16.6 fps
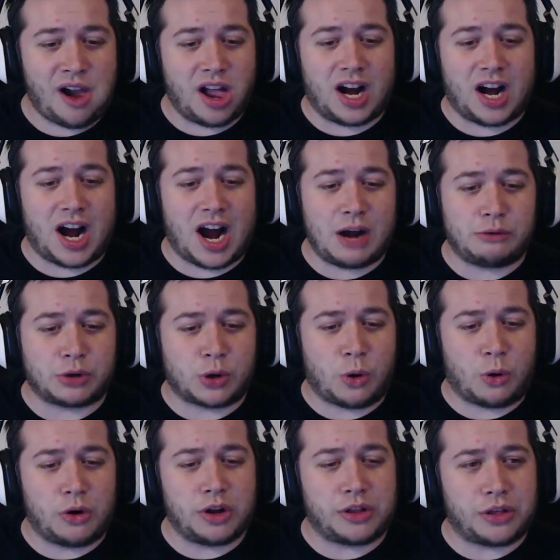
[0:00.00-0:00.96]
I
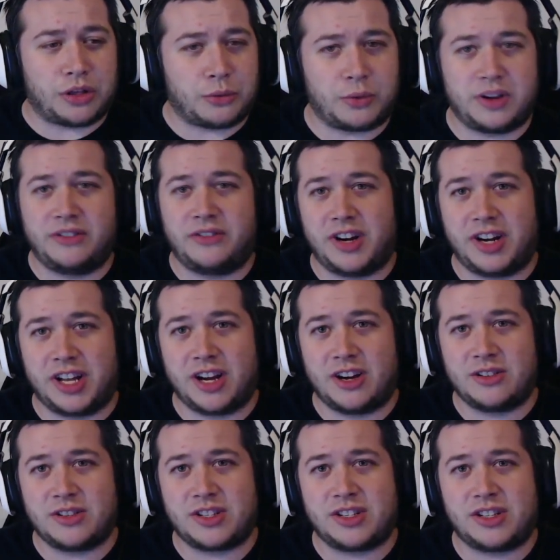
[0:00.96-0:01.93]
recorded 3
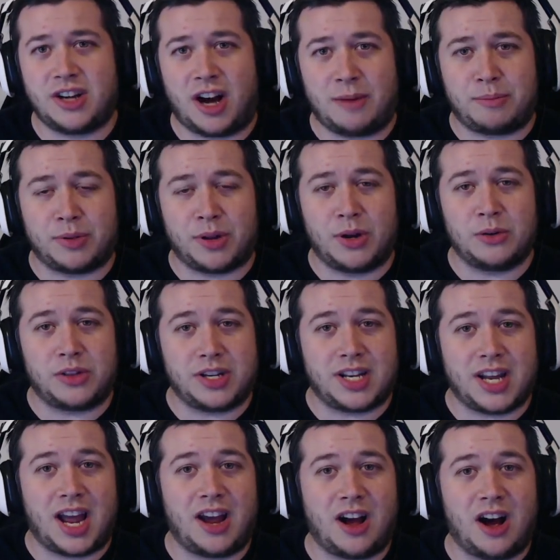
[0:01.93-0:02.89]
videos to upload the
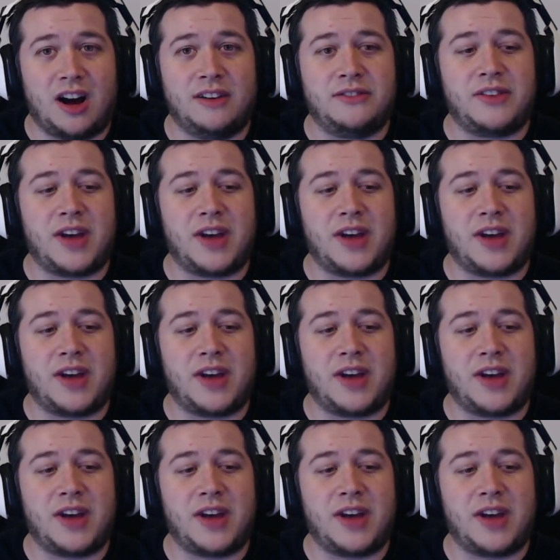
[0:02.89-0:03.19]
day of,